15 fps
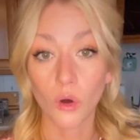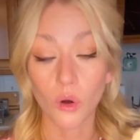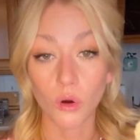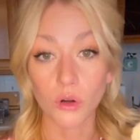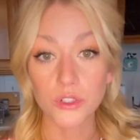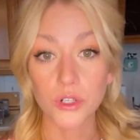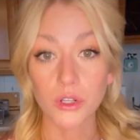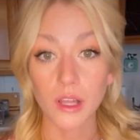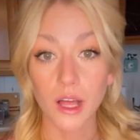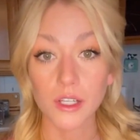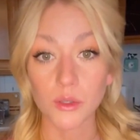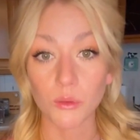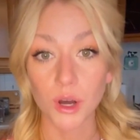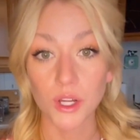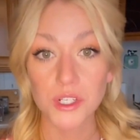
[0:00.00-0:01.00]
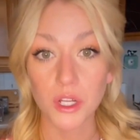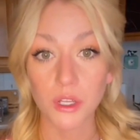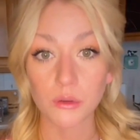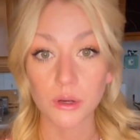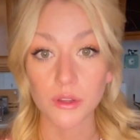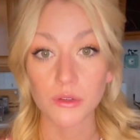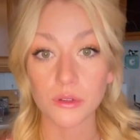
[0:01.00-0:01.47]
Aren't you glad you watched all the
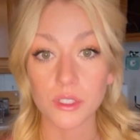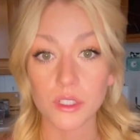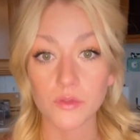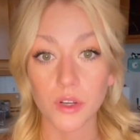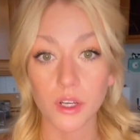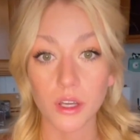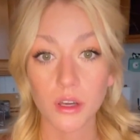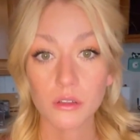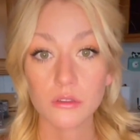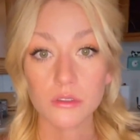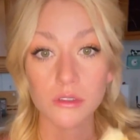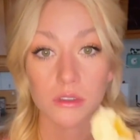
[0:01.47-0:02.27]
way through this video?